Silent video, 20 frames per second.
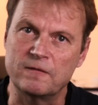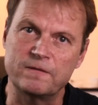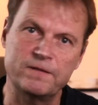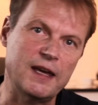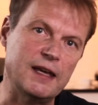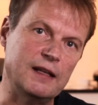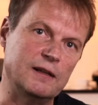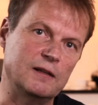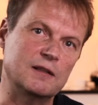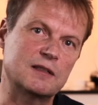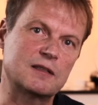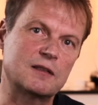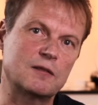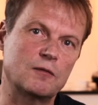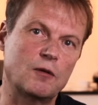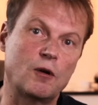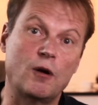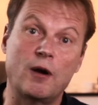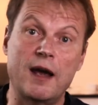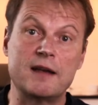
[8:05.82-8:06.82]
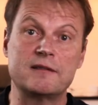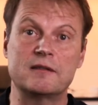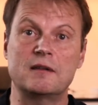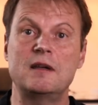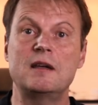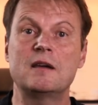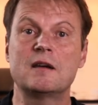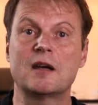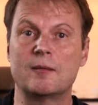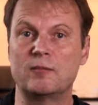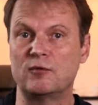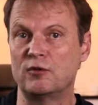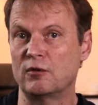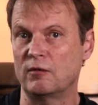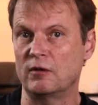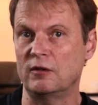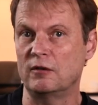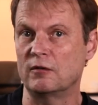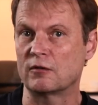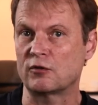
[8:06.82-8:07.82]
fails or has a hiccup
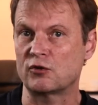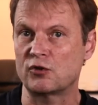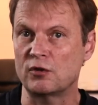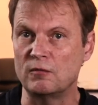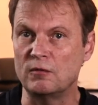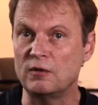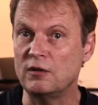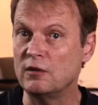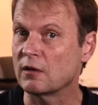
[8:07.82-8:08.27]
during your shoot,